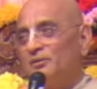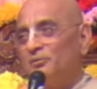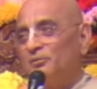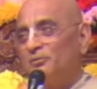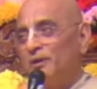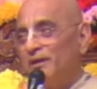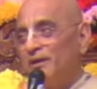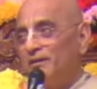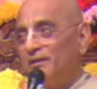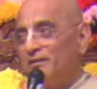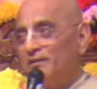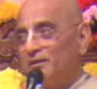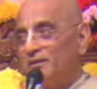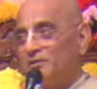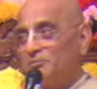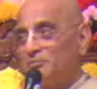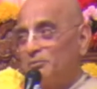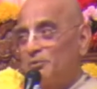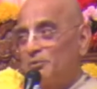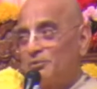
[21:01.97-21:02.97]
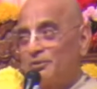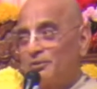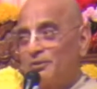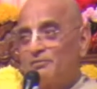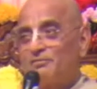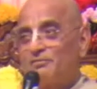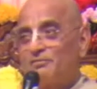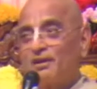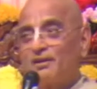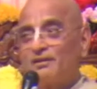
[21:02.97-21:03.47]
went and spoke to the
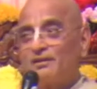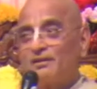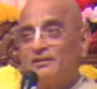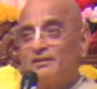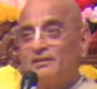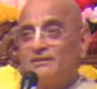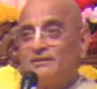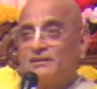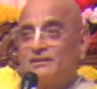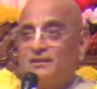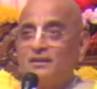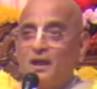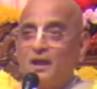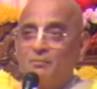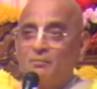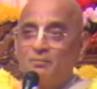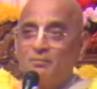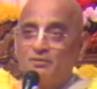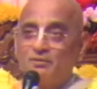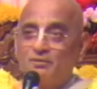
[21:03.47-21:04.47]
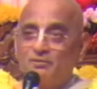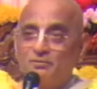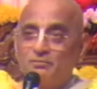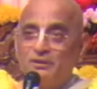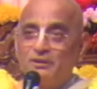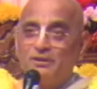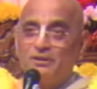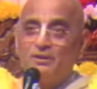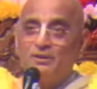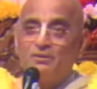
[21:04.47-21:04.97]
father. This girl happens to
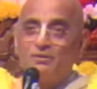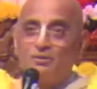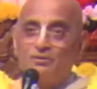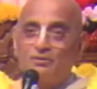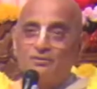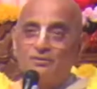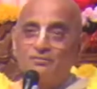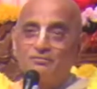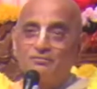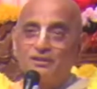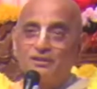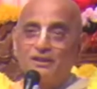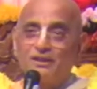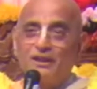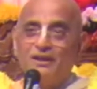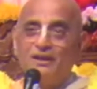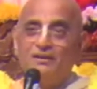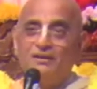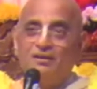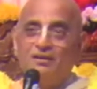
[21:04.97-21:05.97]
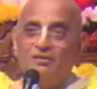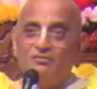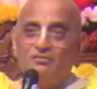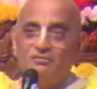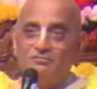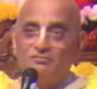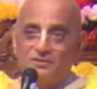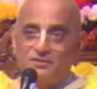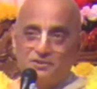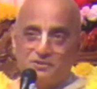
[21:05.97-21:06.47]
be the daughter of the king of the
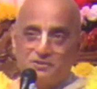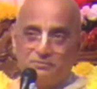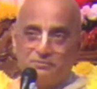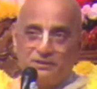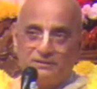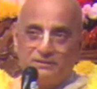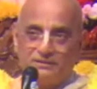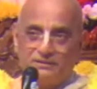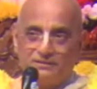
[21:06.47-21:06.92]
fishermen.